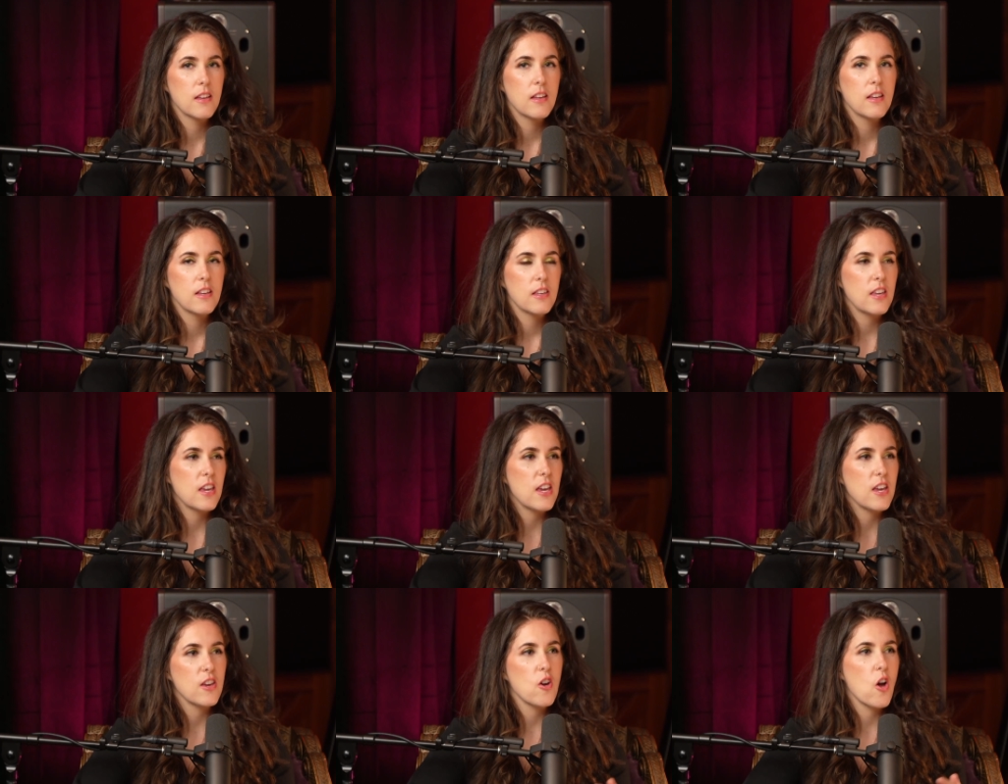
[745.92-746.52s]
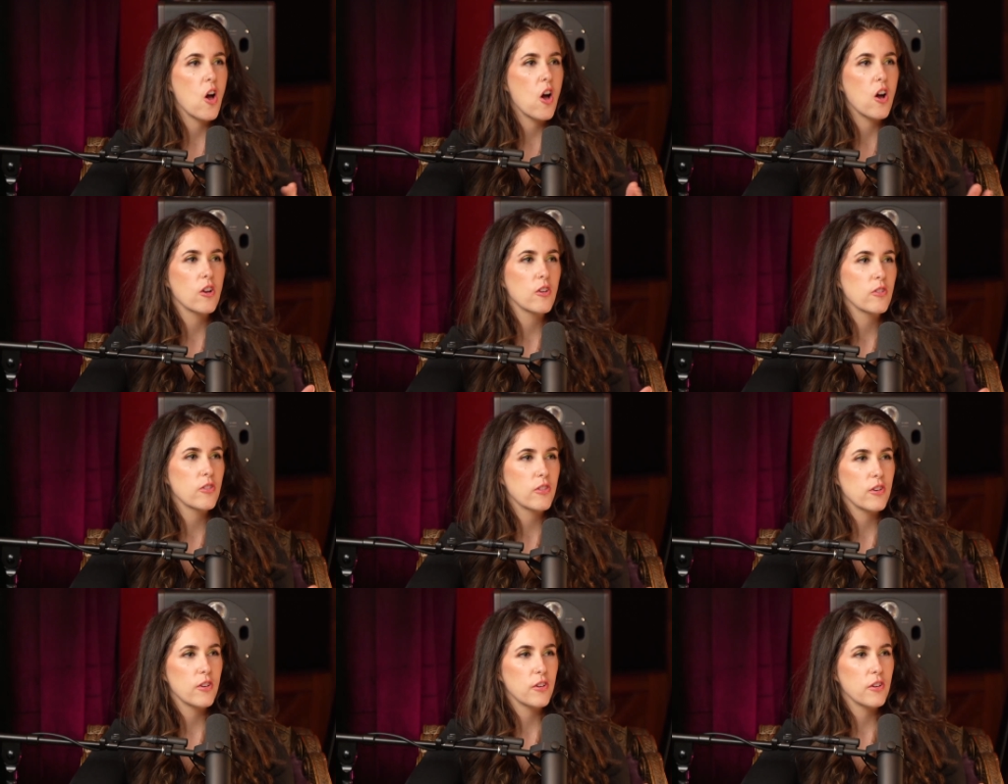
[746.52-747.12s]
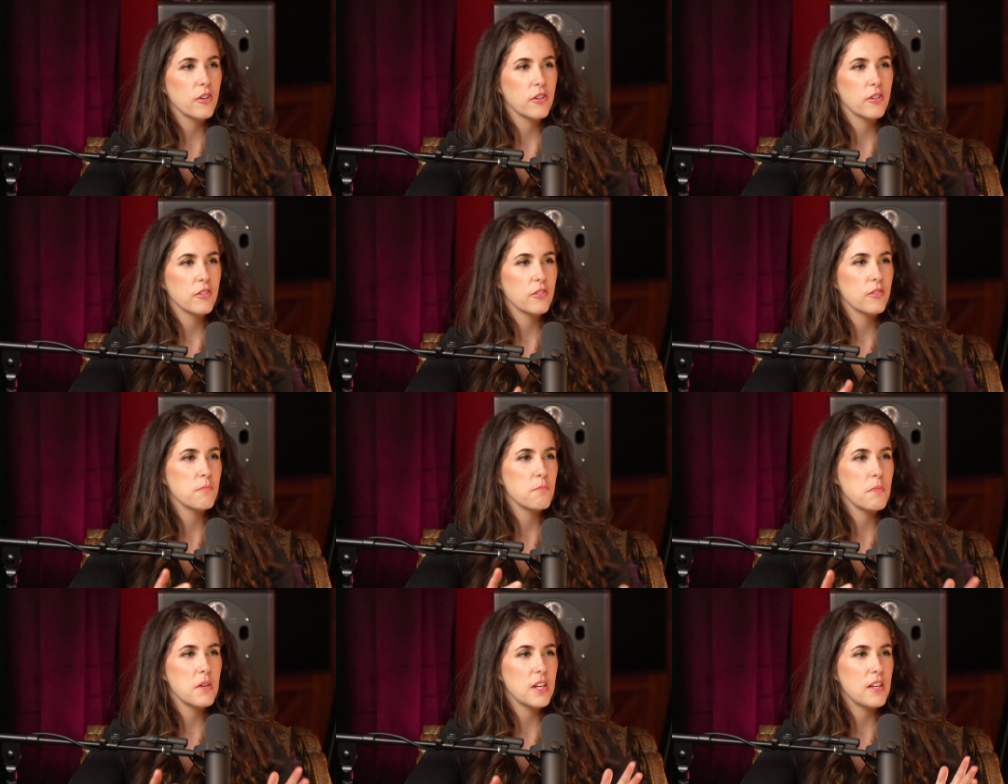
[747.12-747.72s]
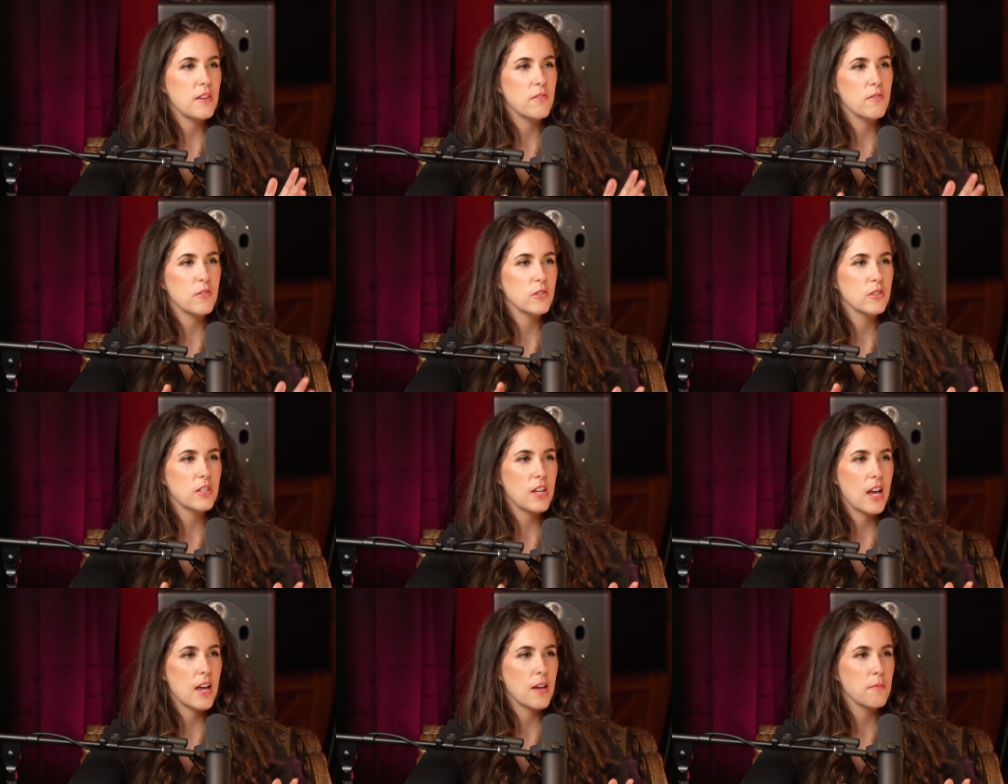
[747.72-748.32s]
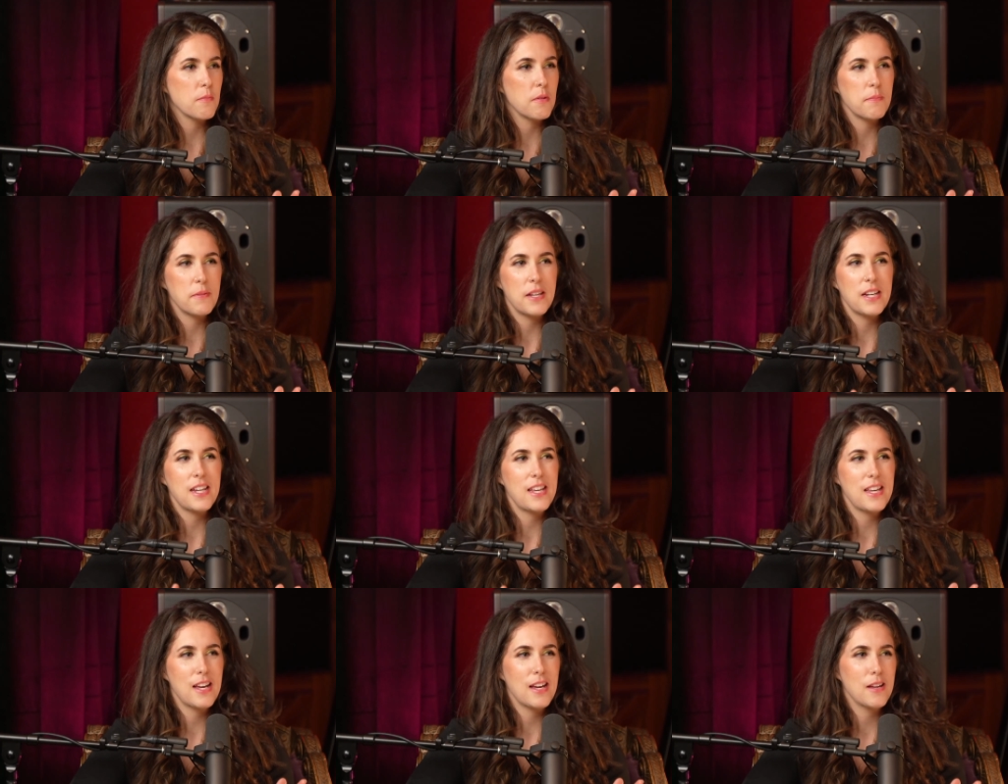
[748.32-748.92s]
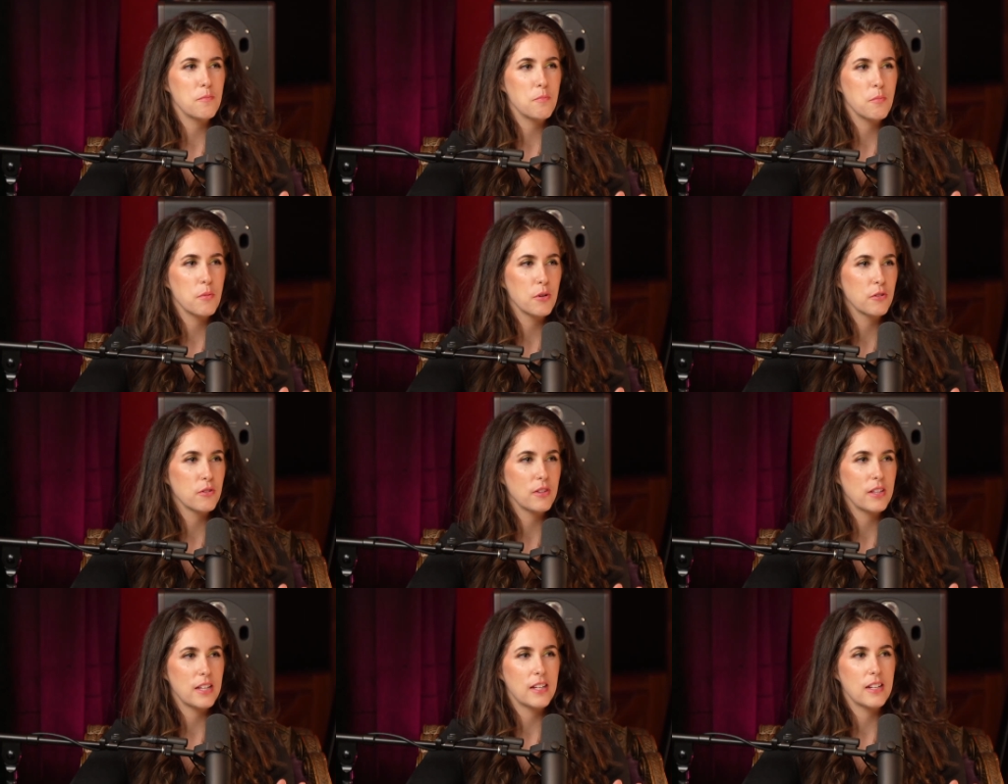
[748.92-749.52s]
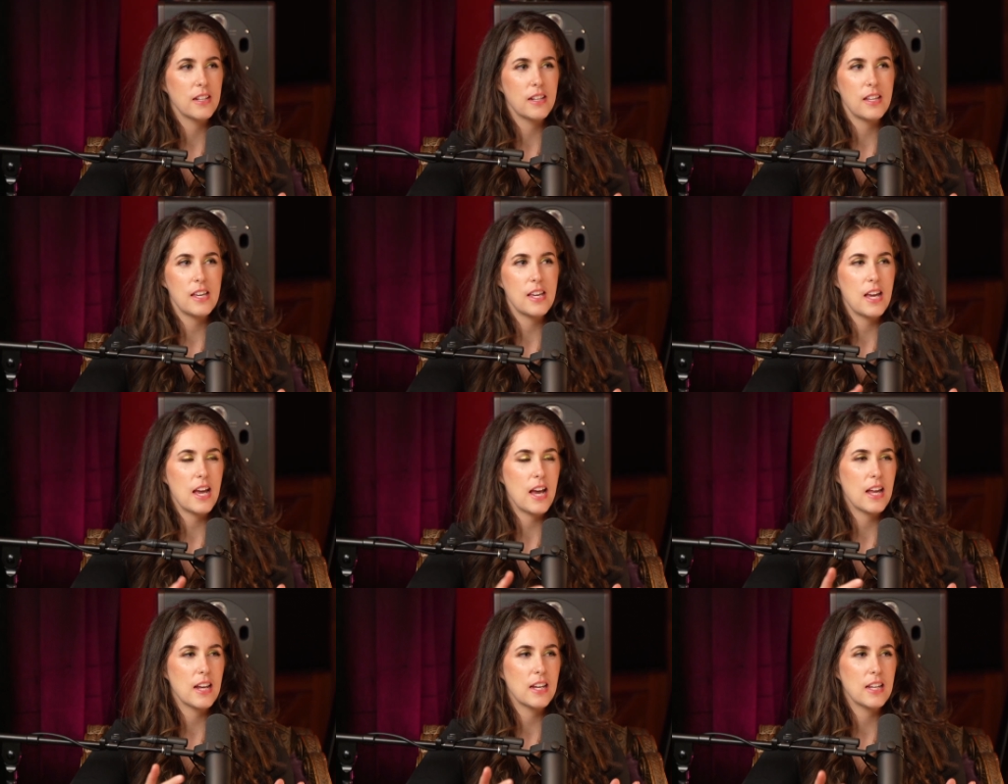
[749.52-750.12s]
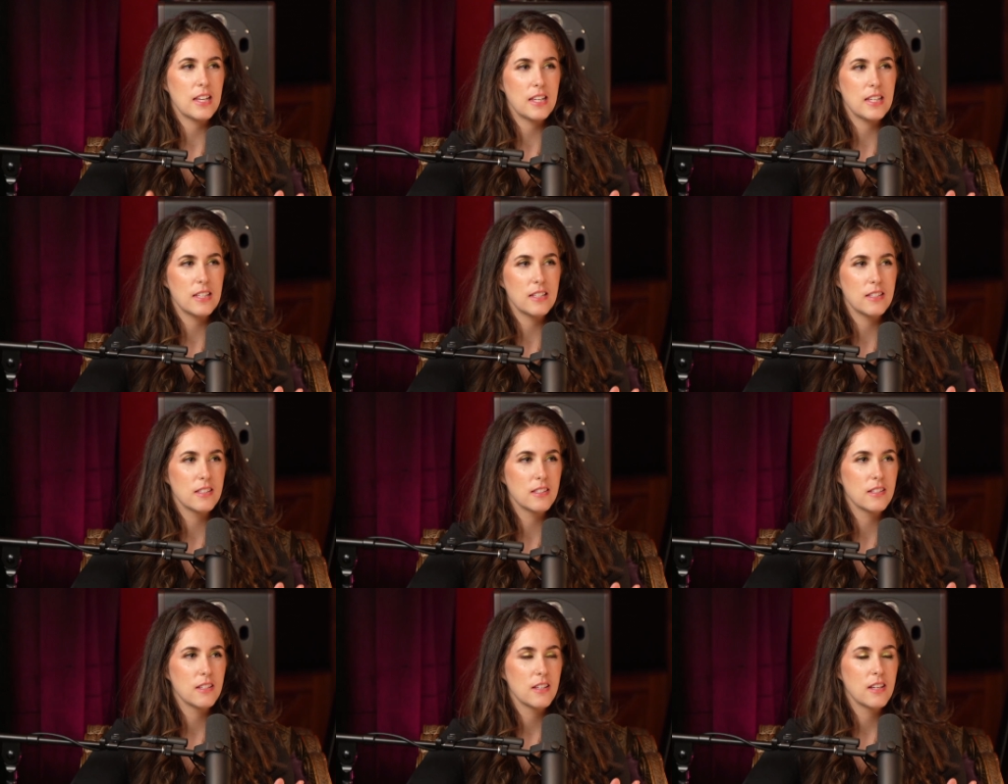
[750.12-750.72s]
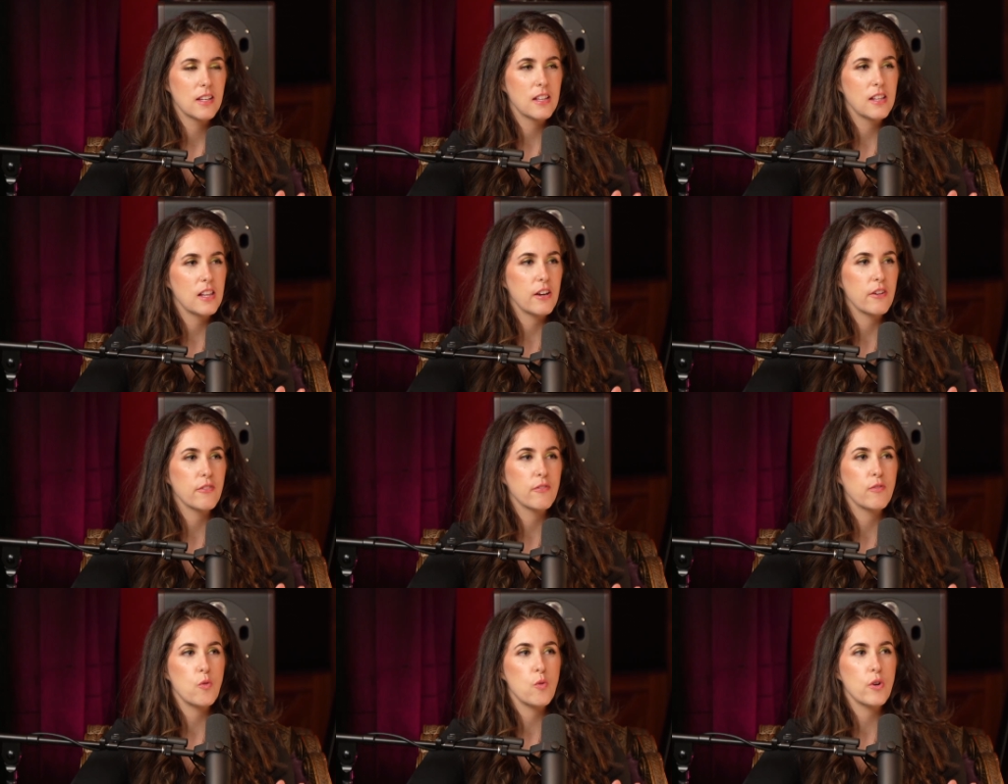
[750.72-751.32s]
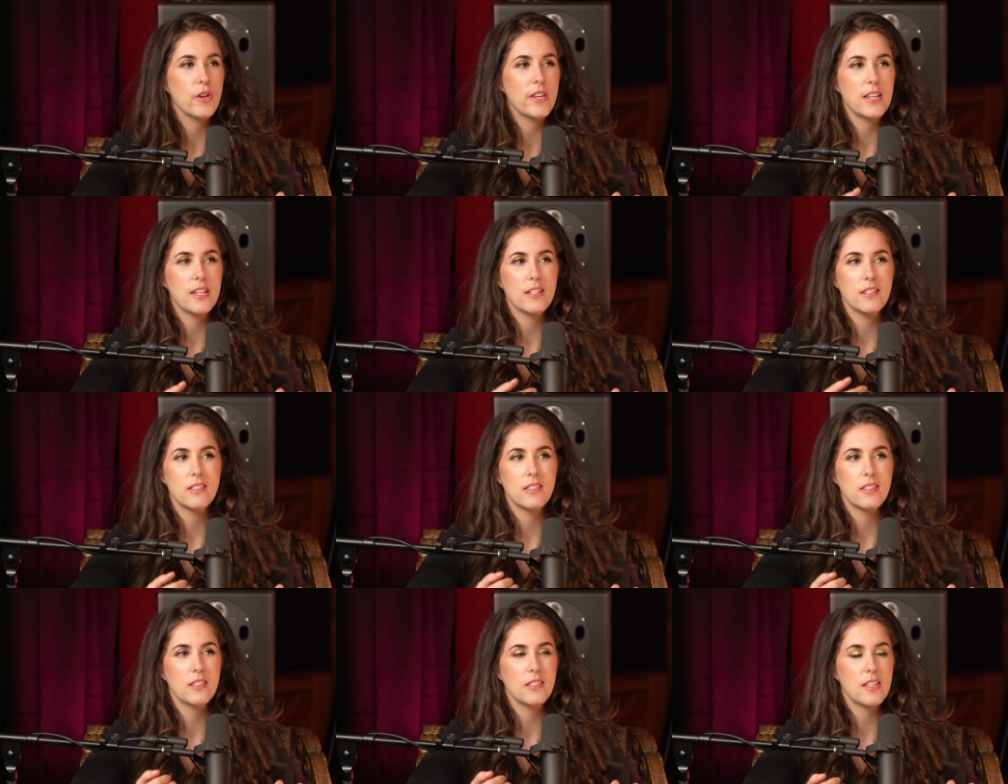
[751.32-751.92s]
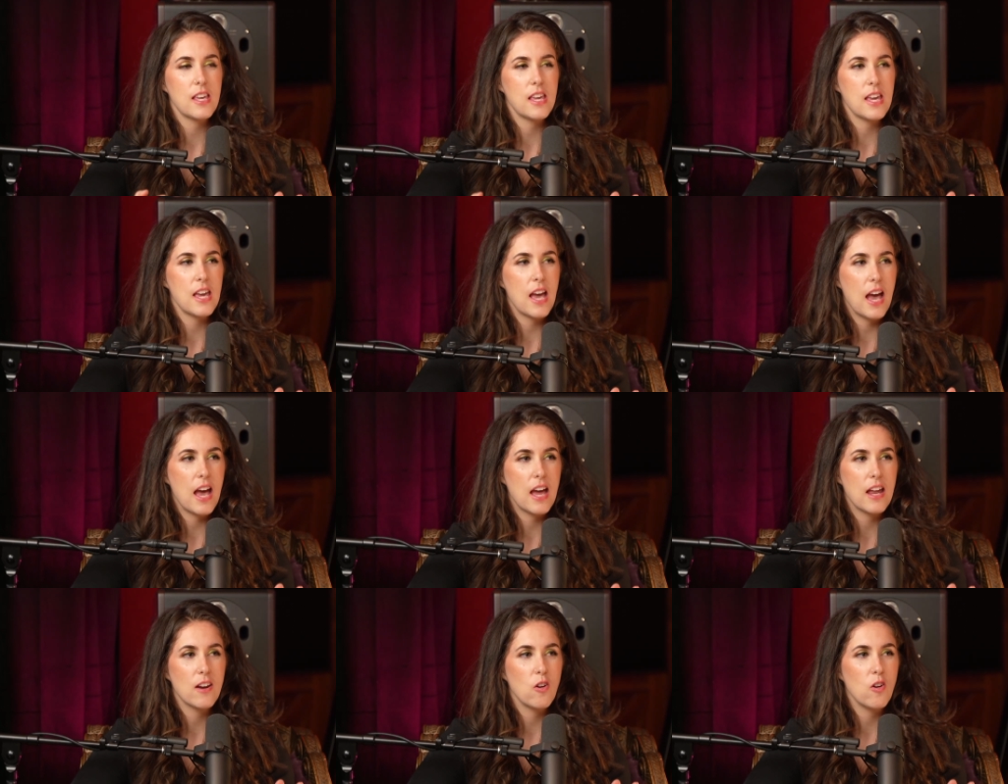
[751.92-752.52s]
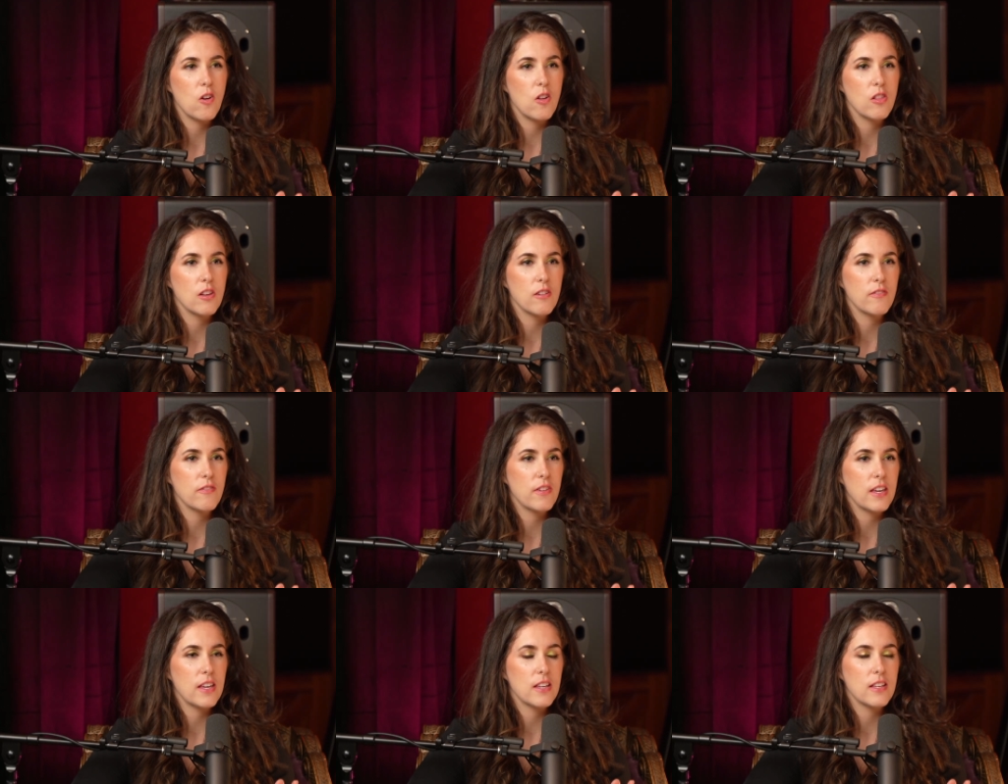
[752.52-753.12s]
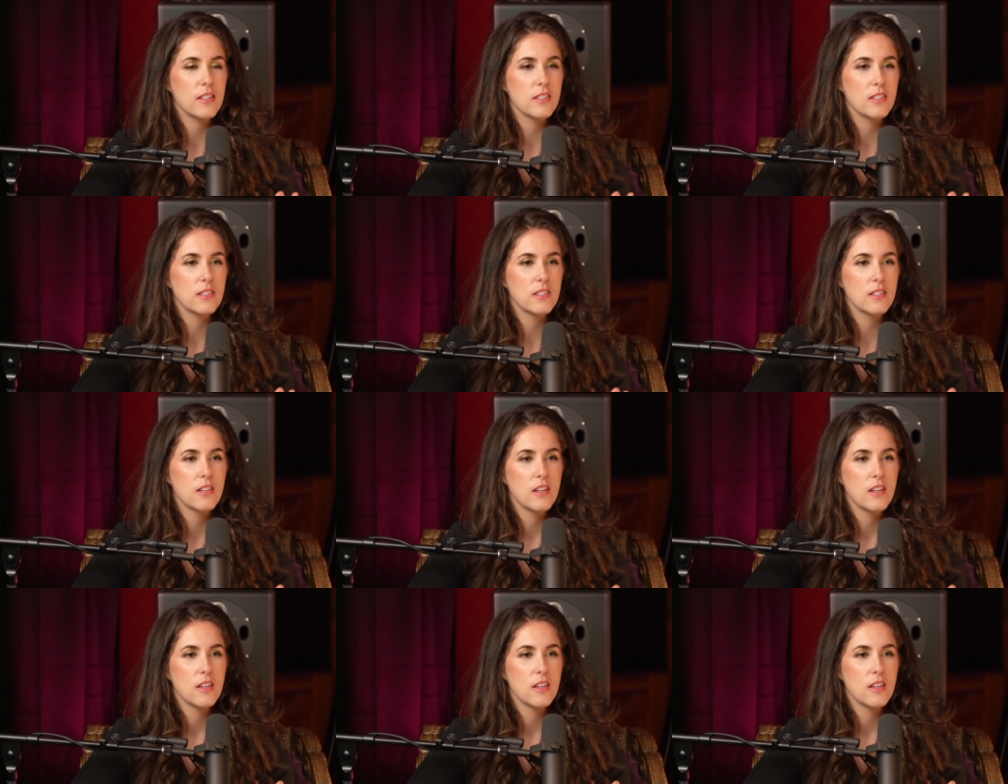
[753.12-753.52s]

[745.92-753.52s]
King Arthur, medieval time, I mean, he had Merlin, he had his clairvoyance, he had all of his,